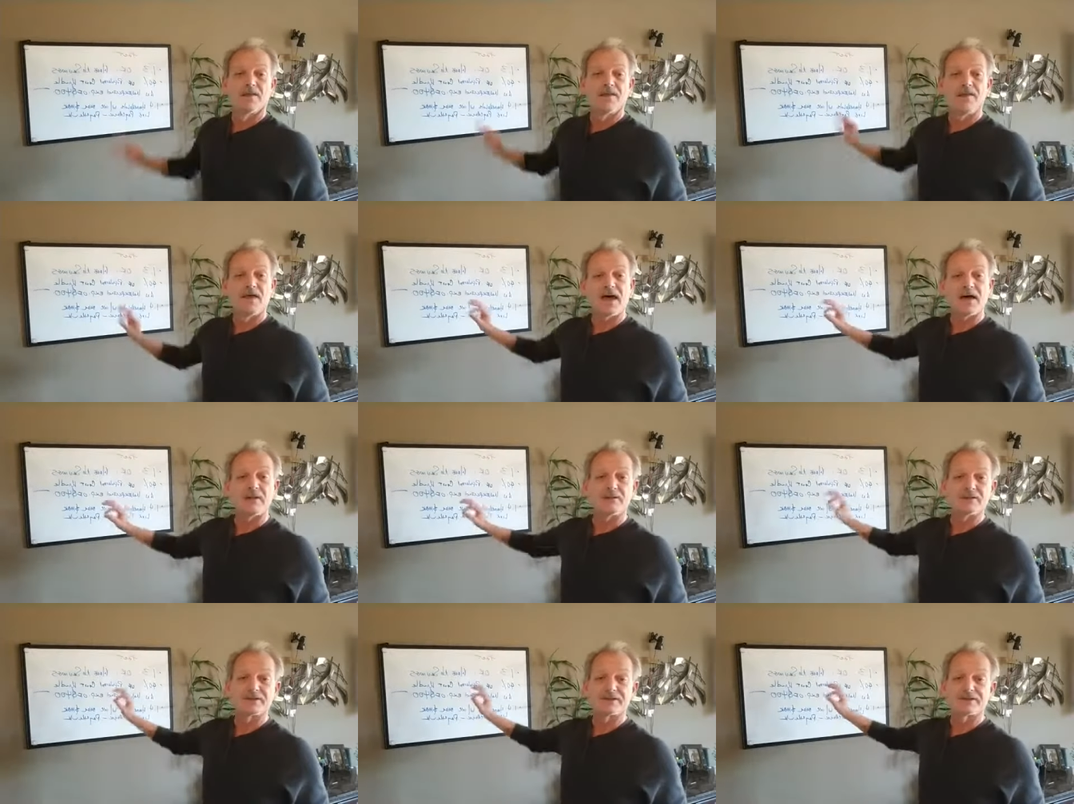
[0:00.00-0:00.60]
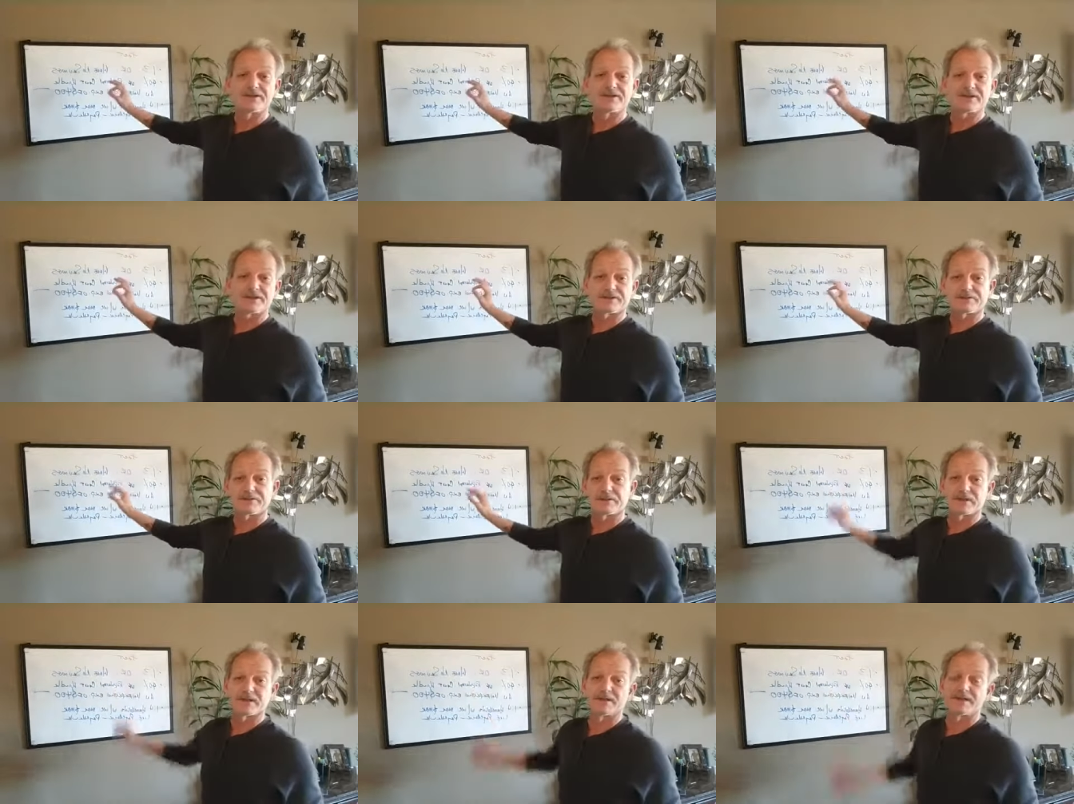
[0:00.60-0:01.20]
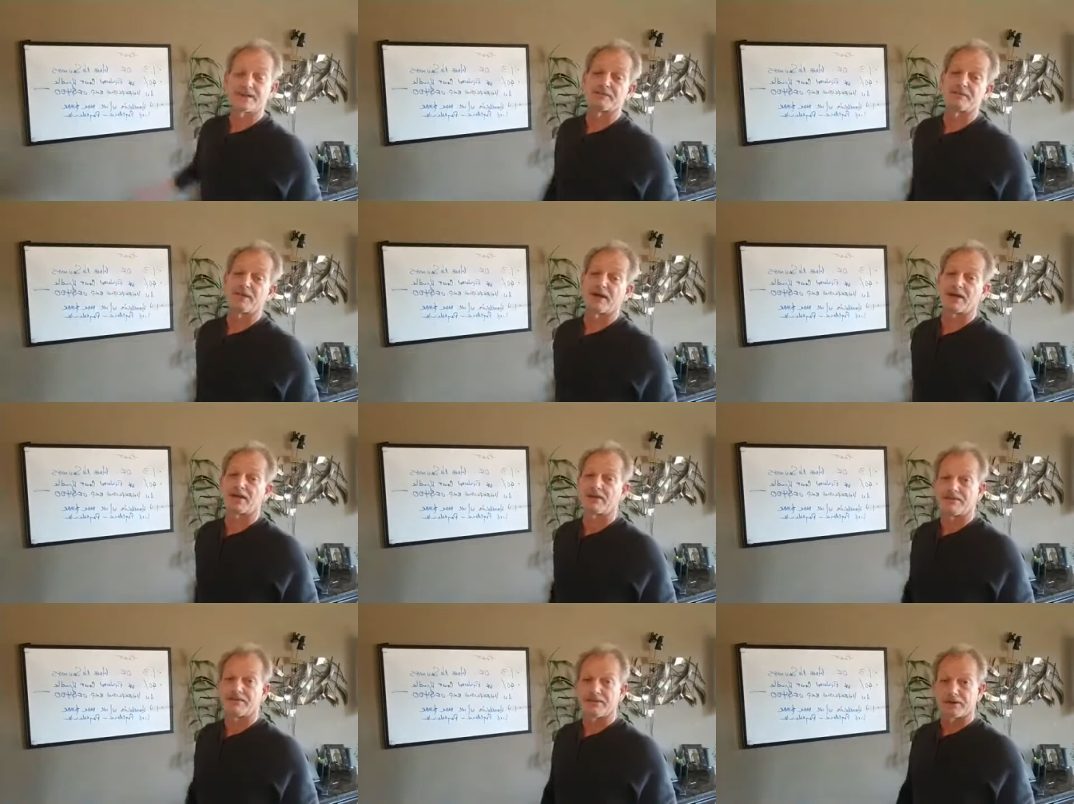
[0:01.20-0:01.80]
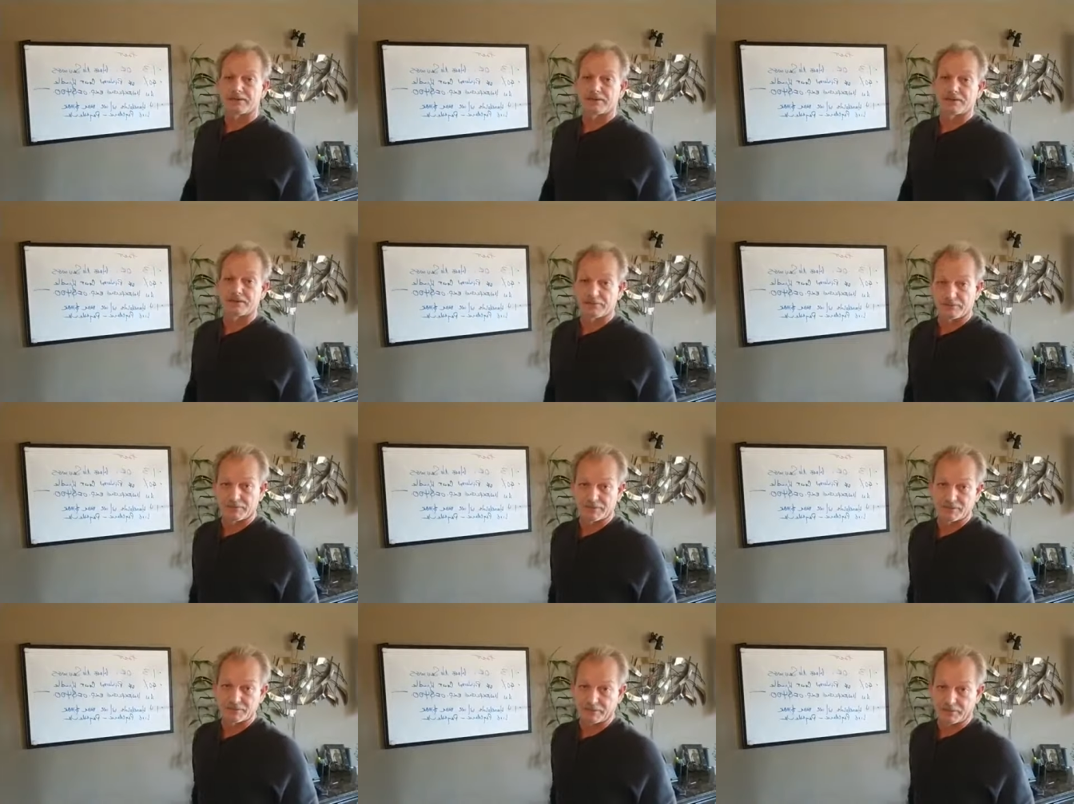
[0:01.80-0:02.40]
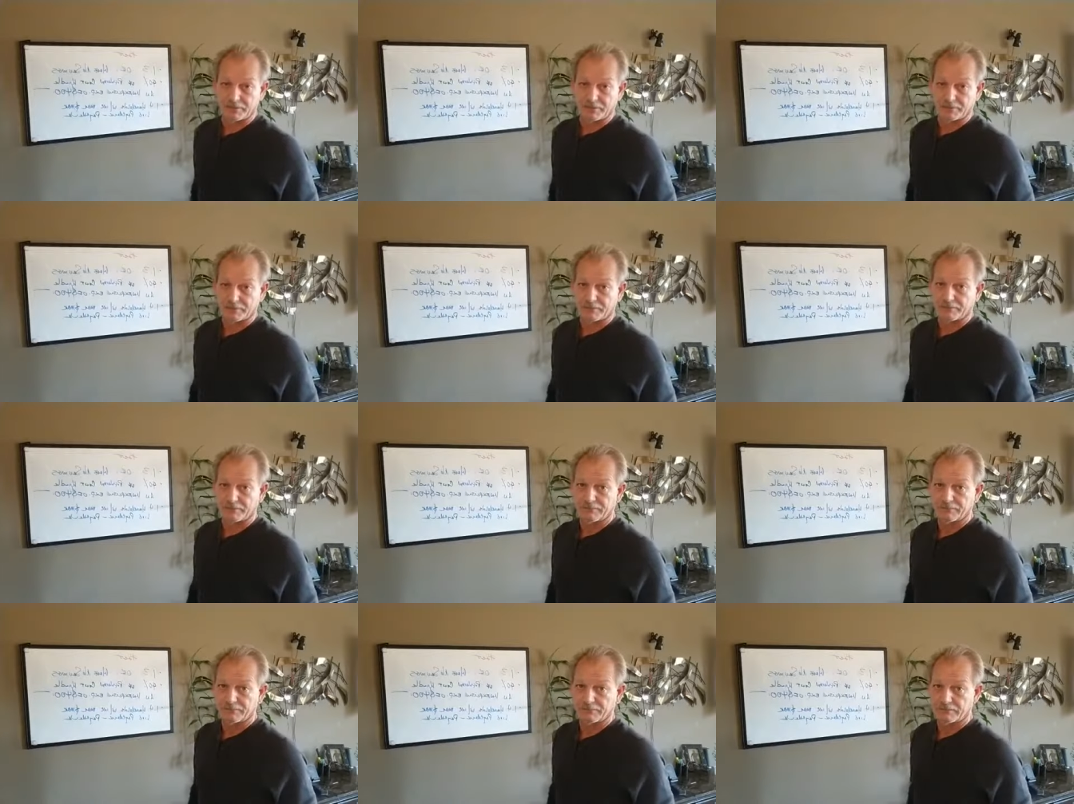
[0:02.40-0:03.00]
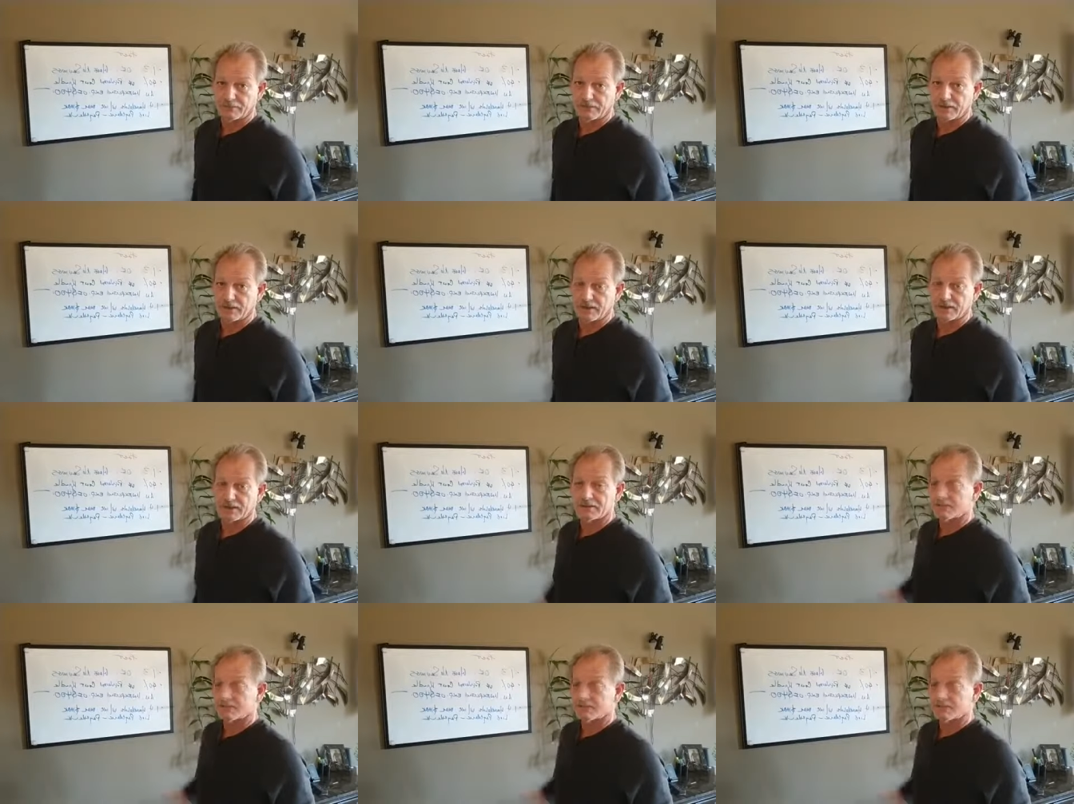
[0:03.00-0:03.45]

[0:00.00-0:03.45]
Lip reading: That was just released by the Federal Reserve. Okay,